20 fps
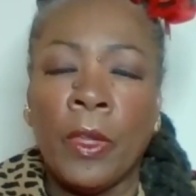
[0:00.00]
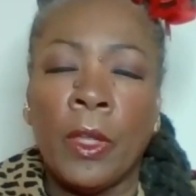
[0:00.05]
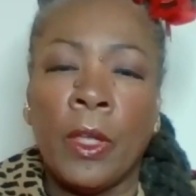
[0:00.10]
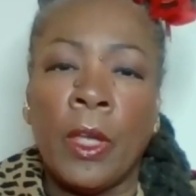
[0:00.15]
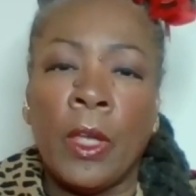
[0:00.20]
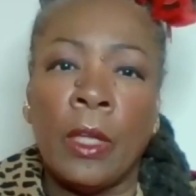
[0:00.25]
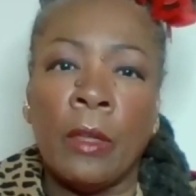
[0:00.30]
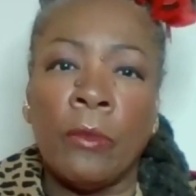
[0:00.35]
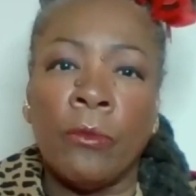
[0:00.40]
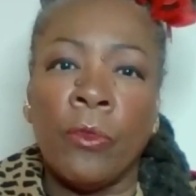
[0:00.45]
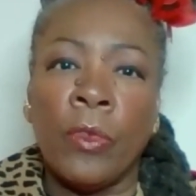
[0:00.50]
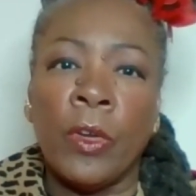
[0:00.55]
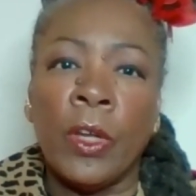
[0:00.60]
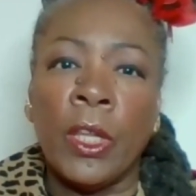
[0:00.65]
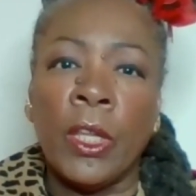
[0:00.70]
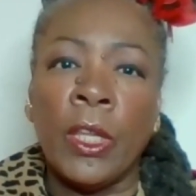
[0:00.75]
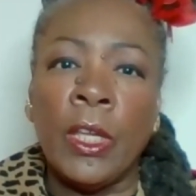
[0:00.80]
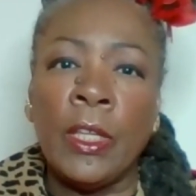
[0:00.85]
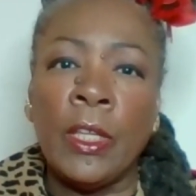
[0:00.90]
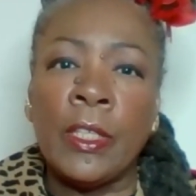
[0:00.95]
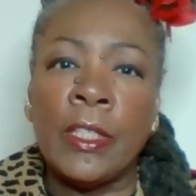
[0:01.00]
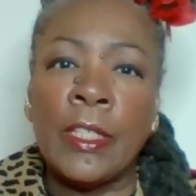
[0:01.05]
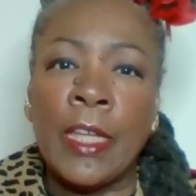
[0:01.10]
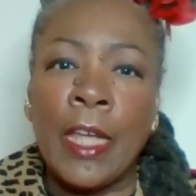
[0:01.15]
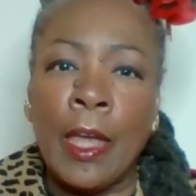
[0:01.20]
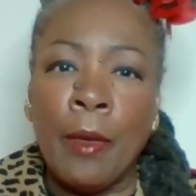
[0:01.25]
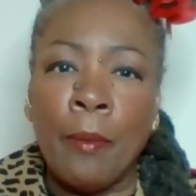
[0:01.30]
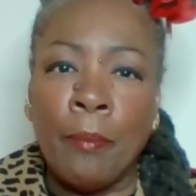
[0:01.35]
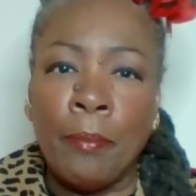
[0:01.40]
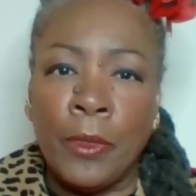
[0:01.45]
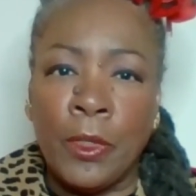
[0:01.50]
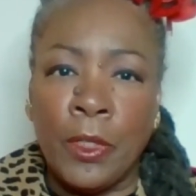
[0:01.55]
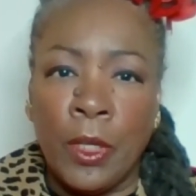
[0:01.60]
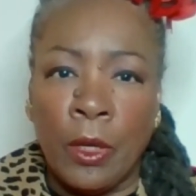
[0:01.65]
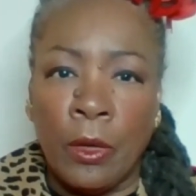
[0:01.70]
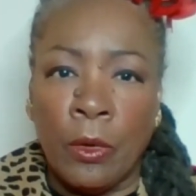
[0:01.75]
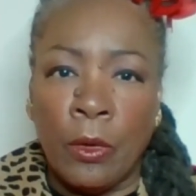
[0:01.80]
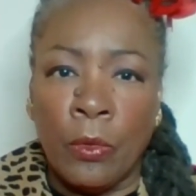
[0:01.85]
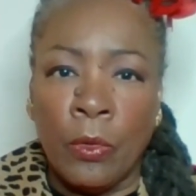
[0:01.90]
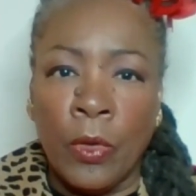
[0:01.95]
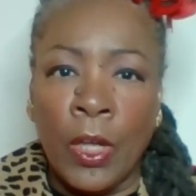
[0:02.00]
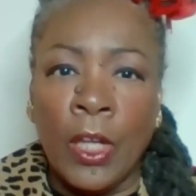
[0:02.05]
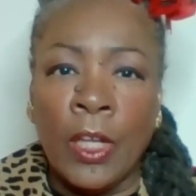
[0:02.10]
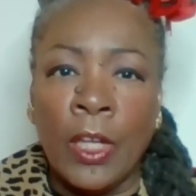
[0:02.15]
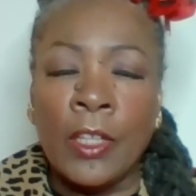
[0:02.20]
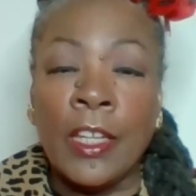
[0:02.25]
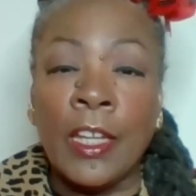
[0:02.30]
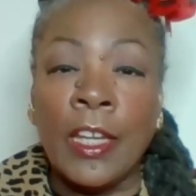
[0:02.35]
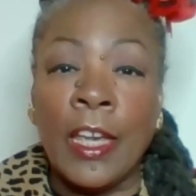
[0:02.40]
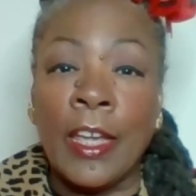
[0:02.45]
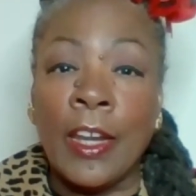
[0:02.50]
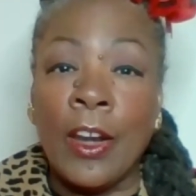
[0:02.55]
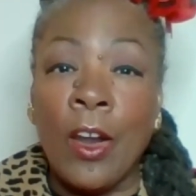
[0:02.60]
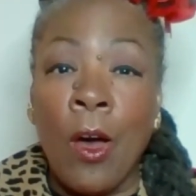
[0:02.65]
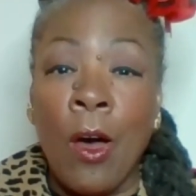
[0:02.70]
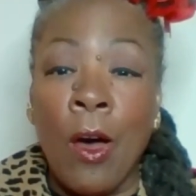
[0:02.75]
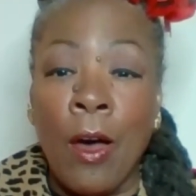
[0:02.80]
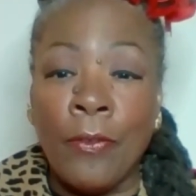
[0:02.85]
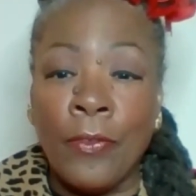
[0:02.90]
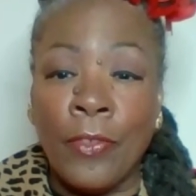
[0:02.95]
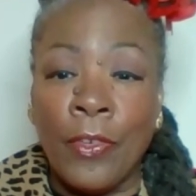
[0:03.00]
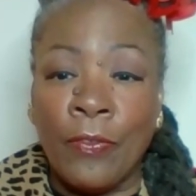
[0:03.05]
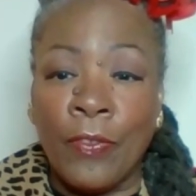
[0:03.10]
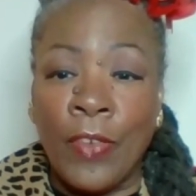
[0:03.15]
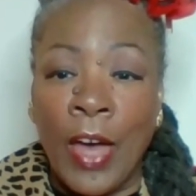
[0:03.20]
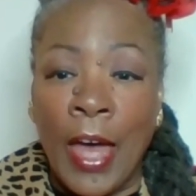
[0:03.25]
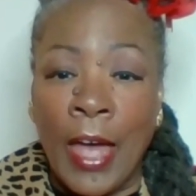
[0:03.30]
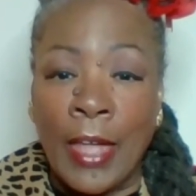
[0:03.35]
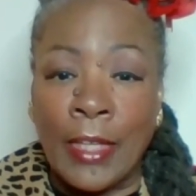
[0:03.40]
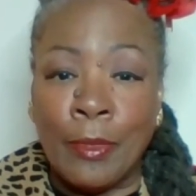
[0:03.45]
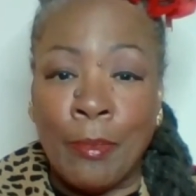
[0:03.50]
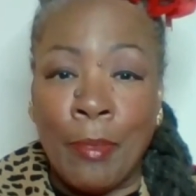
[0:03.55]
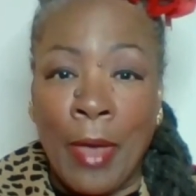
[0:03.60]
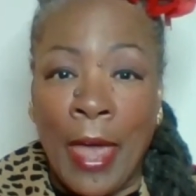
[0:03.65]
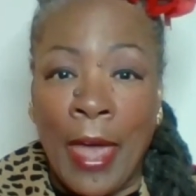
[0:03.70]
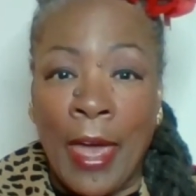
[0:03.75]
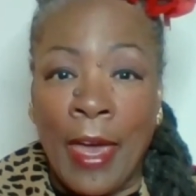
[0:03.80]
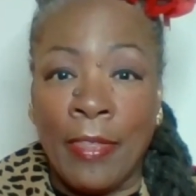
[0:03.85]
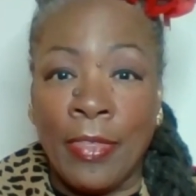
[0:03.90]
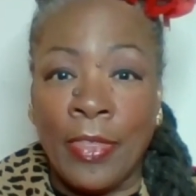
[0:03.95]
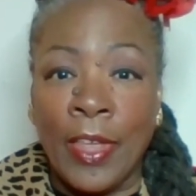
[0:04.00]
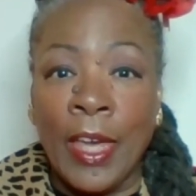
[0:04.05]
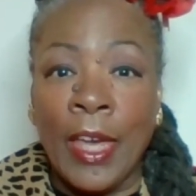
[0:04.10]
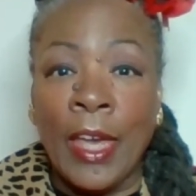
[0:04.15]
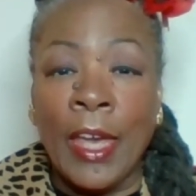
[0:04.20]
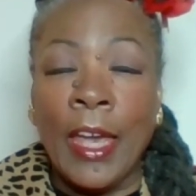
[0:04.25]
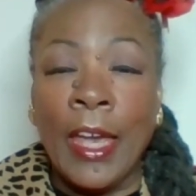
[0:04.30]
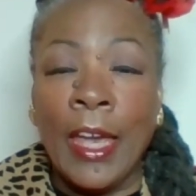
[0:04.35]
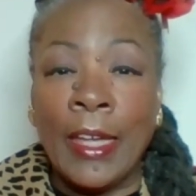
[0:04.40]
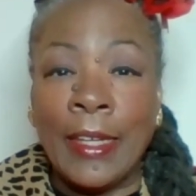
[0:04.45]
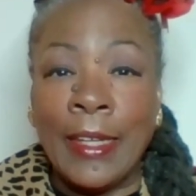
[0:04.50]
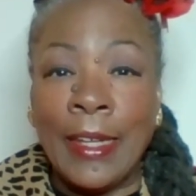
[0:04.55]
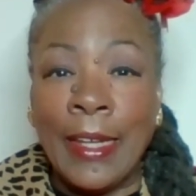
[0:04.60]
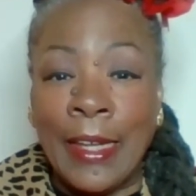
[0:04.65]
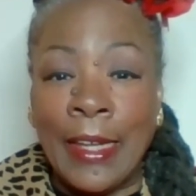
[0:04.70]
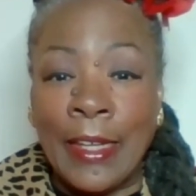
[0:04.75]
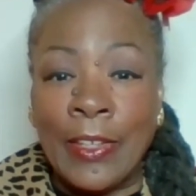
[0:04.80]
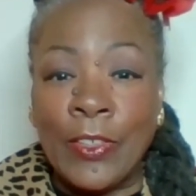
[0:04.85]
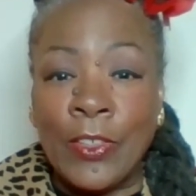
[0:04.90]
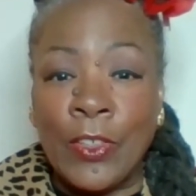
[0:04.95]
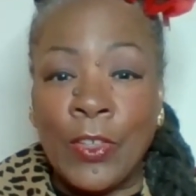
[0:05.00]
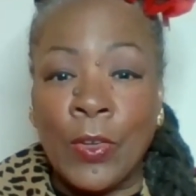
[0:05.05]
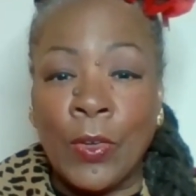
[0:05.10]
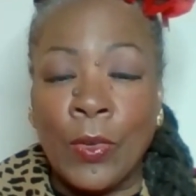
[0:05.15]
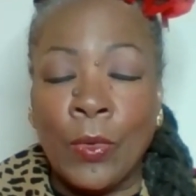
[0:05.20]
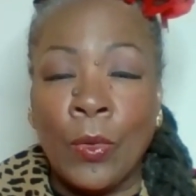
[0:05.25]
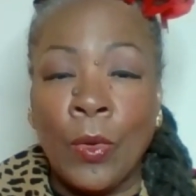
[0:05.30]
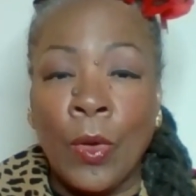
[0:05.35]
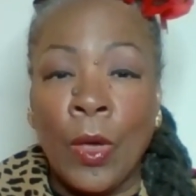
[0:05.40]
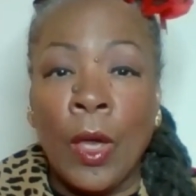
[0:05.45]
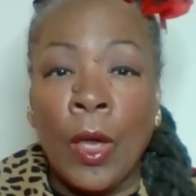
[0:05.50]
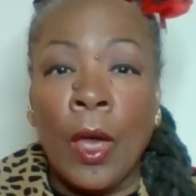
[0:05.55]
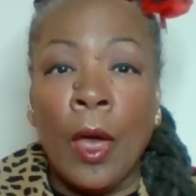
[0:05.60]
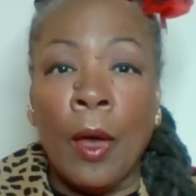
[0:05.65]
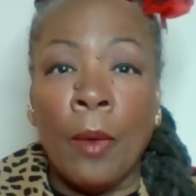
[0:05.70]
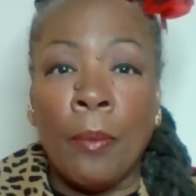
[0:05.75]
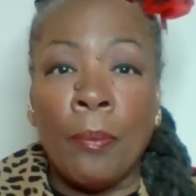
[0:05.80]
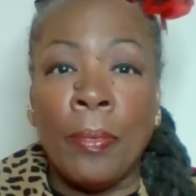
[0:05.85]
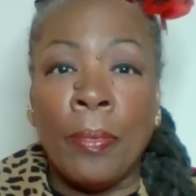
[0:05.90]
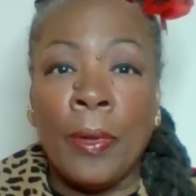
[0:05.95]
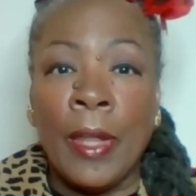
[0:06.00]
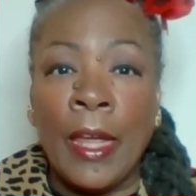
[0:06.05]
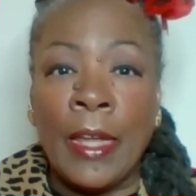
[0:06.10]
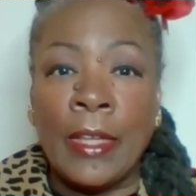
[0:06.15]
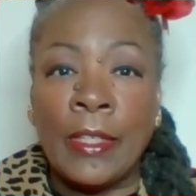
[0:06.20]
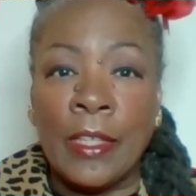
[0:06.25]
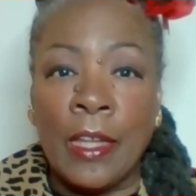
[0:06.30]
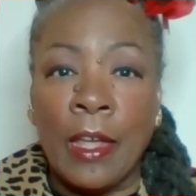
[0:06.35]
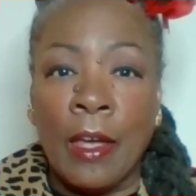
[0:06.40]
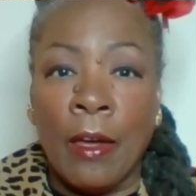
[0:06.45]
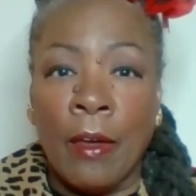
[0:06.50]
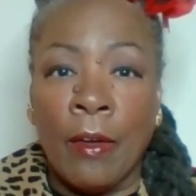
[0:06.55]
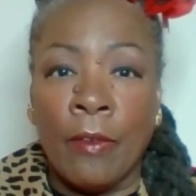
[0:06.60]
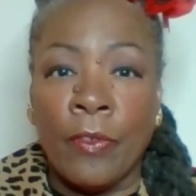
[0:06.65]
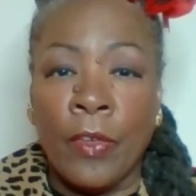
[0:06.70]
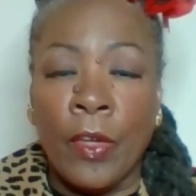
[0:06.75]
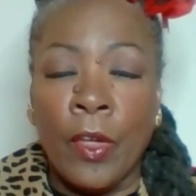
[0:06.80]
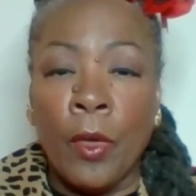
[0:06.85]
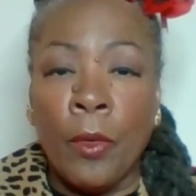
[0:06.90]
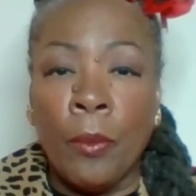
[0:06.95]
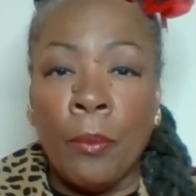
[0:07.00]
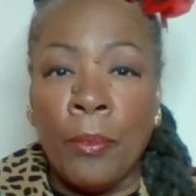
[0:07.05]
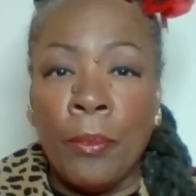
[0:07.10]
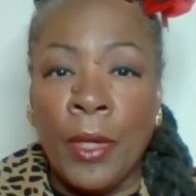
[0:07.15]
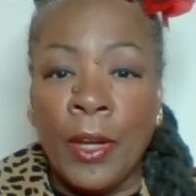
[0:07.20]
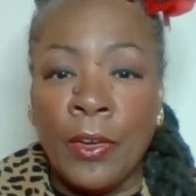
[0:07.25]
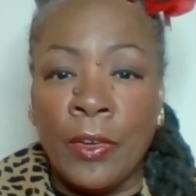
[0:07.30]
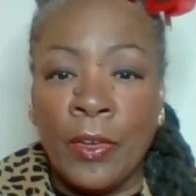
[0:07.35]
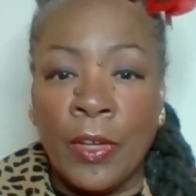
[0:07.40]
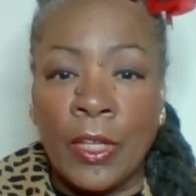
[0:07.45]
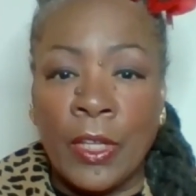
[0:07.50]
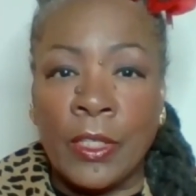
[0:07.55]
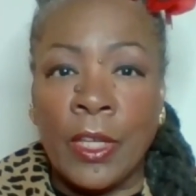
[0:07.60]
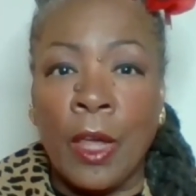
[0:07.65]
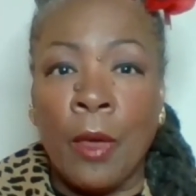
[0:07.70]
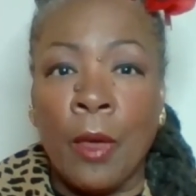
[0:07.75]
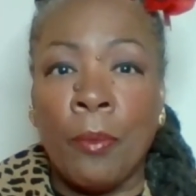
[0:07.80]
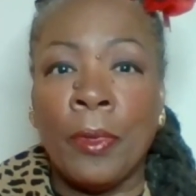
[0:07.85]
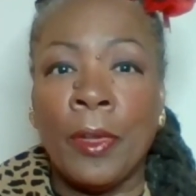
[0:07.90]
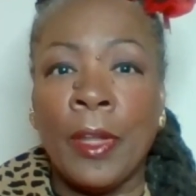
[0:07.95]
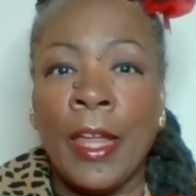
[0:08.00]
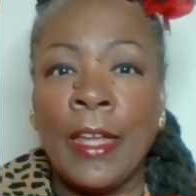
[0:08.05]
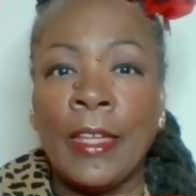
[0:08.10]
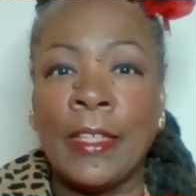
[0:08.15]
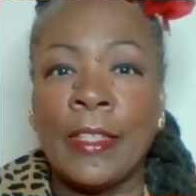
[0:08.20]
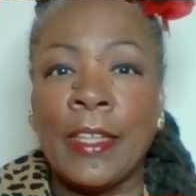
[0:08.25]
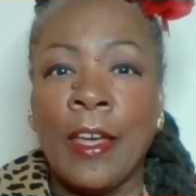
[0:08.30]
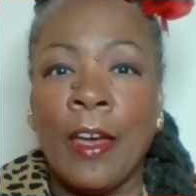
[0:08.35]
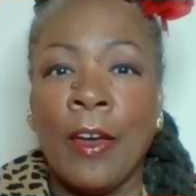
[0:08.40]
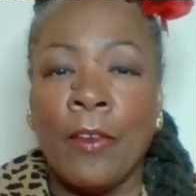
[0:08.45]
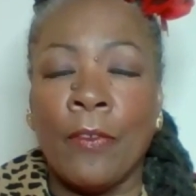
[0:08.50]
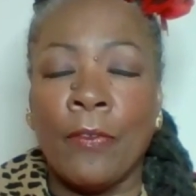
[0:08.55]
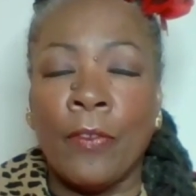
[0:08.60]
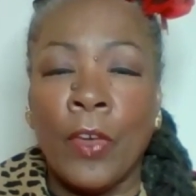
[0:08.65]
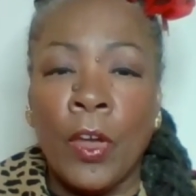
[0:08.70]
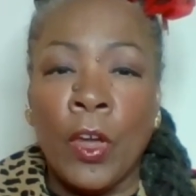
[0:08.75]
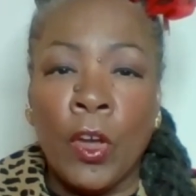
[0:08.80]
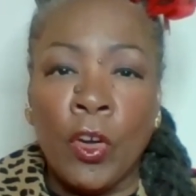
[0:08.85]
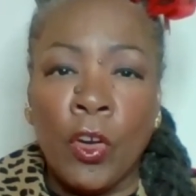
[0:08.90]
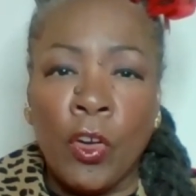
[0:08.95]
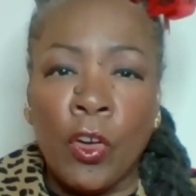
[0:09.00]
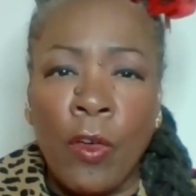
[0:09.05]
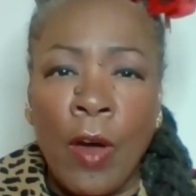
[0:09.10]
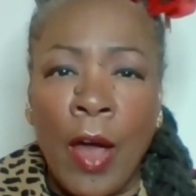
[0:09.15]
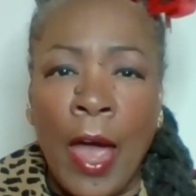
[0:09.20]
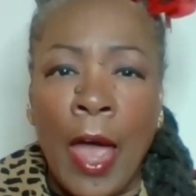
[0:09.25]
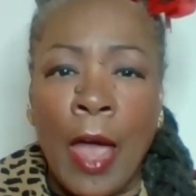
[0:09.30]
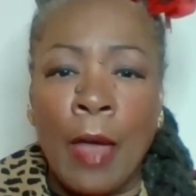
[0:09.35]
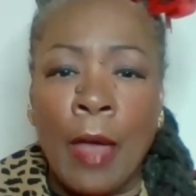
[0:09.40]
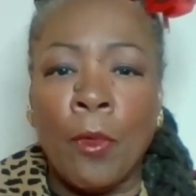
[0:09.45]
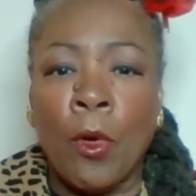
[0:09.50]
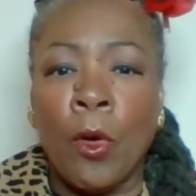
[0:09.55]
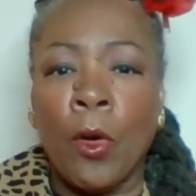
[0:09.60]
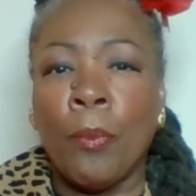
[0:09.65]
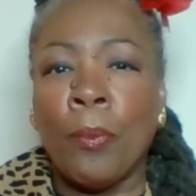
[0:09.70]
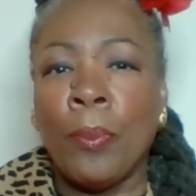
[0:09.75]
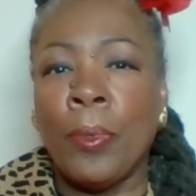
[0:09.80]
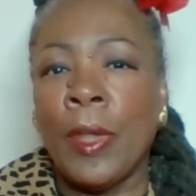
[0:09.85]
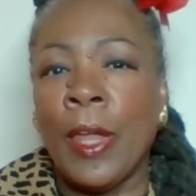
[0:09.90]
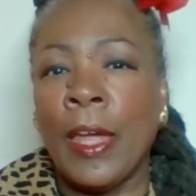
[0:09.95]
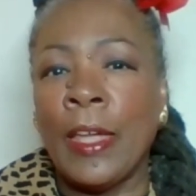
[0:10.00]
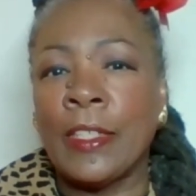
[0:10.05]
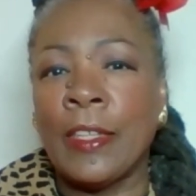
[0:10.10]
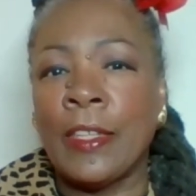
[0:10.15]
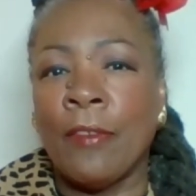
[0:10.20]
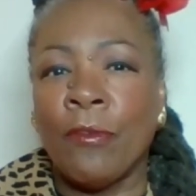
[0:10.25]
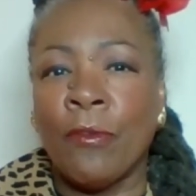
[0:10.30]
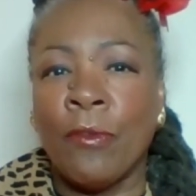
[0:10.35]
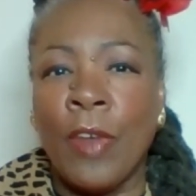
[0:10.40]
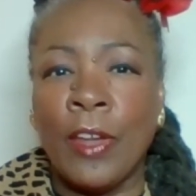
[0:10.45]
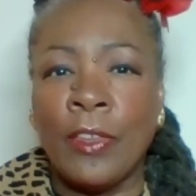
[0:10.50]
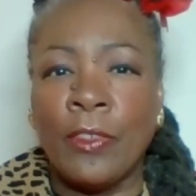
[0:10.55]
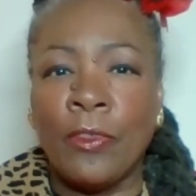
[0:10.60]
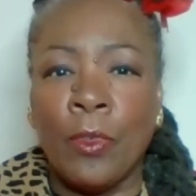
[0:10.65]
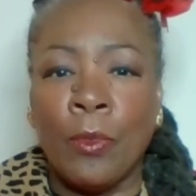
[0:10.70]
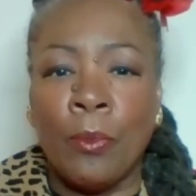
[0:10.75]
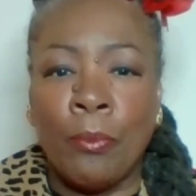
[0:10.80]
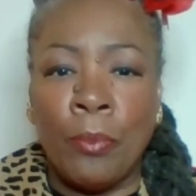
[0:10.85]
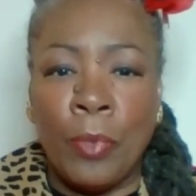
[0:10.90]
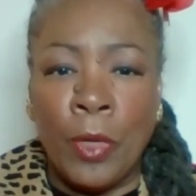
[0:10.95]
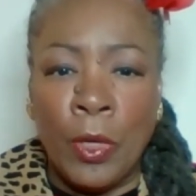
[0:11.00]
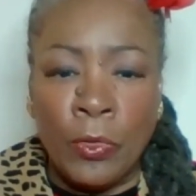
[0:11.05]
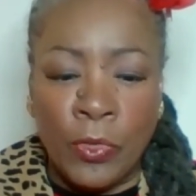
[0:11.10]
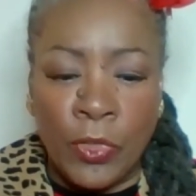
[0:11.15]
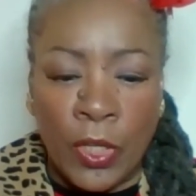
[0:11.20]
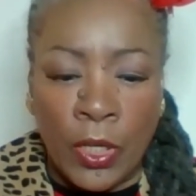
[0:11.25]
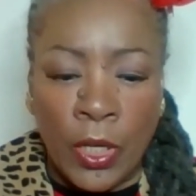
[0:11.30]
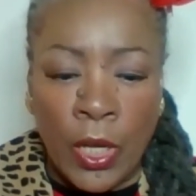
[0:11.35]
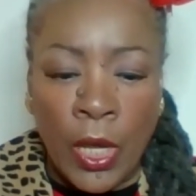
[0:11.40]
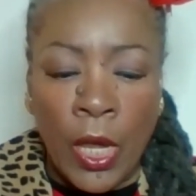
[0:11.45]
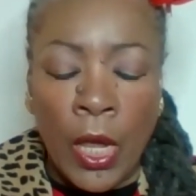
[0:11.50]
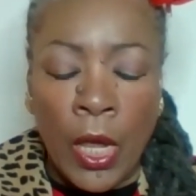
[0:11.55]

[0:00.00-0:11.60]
can really tempt you to get off of God's path and into a place of bitterness, a place of crime, or a place of retribution.